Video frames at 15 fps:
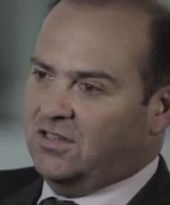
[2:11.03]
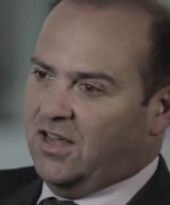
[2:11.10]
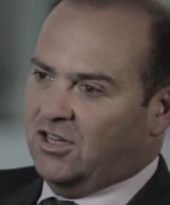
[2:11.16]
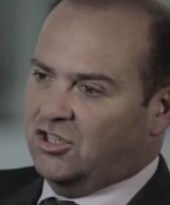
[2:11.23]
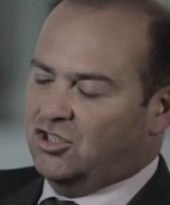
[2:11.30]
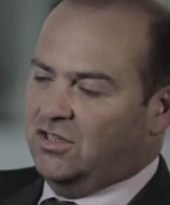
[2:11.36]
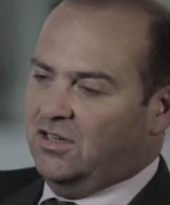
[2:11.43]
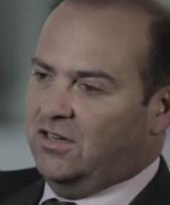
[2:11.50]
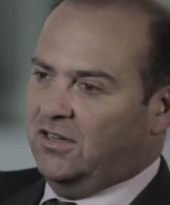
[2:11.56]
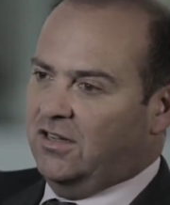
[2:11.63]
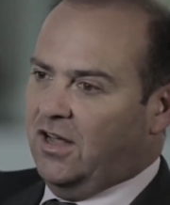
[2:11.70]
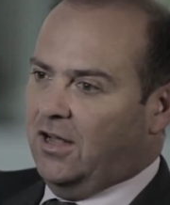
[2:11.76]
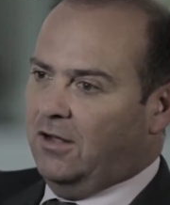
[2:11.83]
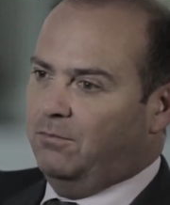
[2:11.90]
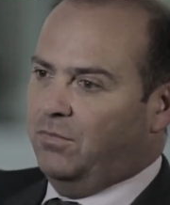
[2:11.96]
cash
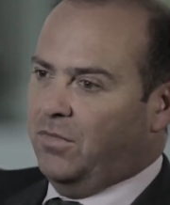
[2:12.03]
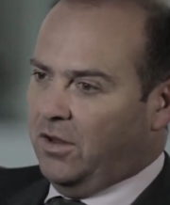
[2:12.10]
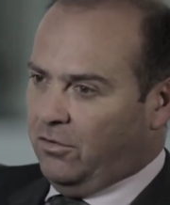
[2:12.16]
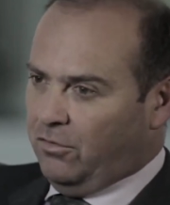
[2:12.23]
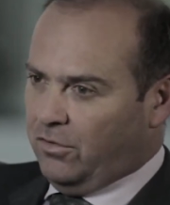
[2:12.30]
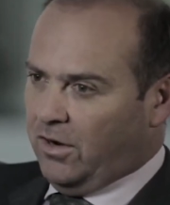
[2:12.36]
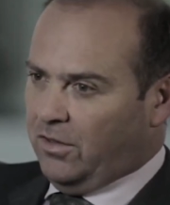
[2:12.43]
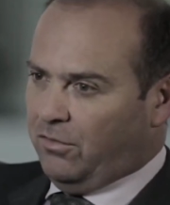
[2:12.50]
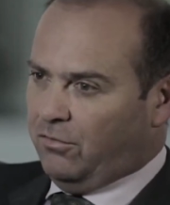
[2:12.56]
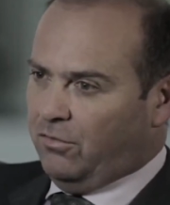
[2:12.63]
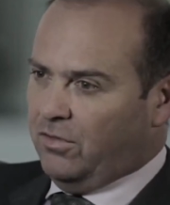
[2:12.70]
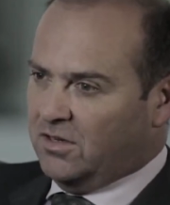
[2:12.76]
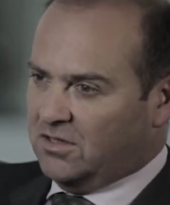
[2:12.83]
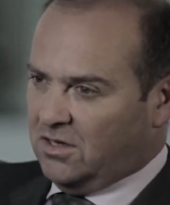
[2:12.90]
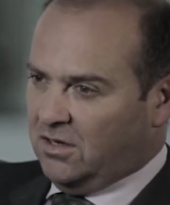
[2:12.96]
dealing run
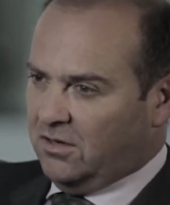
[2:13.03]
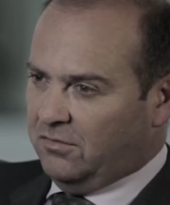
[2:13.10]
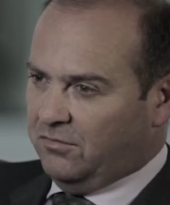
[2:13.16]
through the till